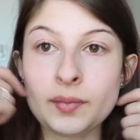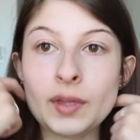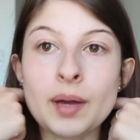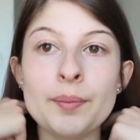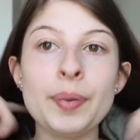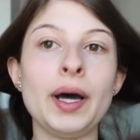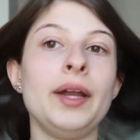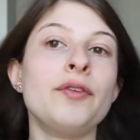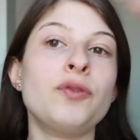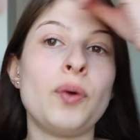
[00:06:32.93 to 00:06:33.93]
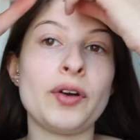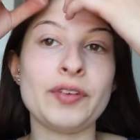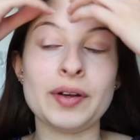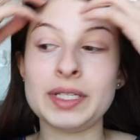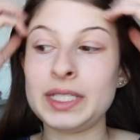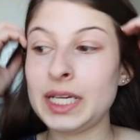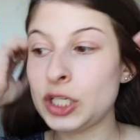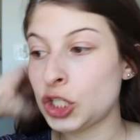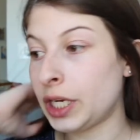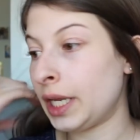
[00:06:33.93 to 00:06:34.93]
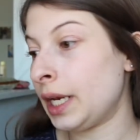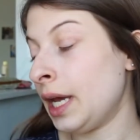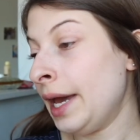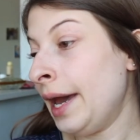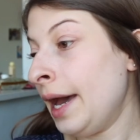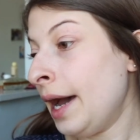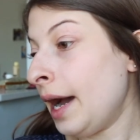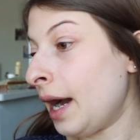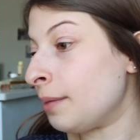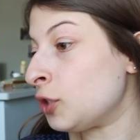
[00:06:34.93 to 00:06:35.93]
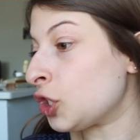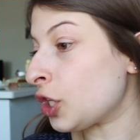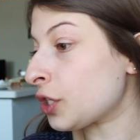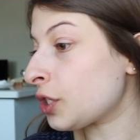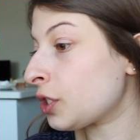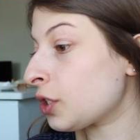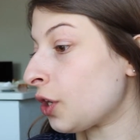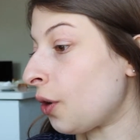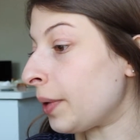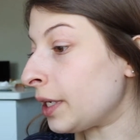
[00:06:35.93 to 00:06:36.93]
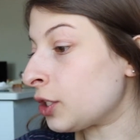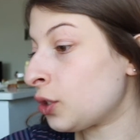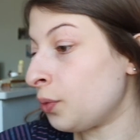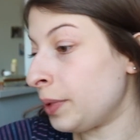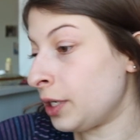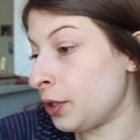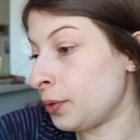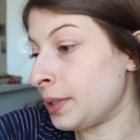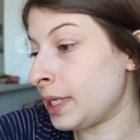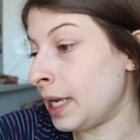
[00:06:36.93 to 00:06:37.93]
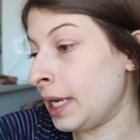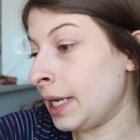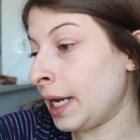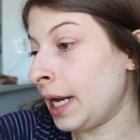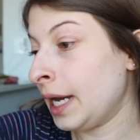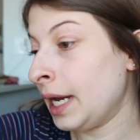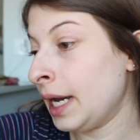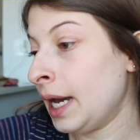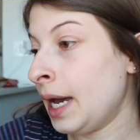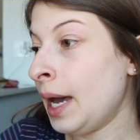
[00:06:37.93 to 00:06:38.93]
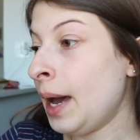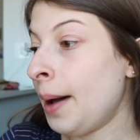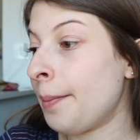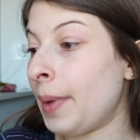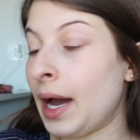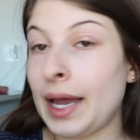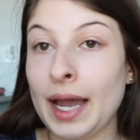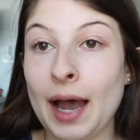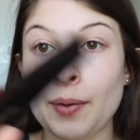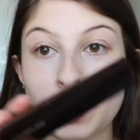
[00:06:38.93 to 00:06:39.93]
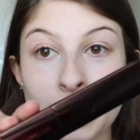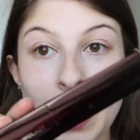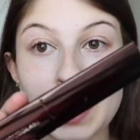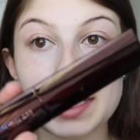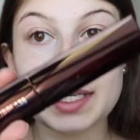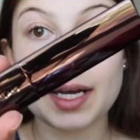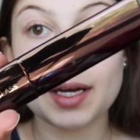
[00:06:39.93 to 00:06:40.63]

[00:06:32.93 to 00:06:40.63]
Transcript: But for foundation, I'm just going to be using my Hourglass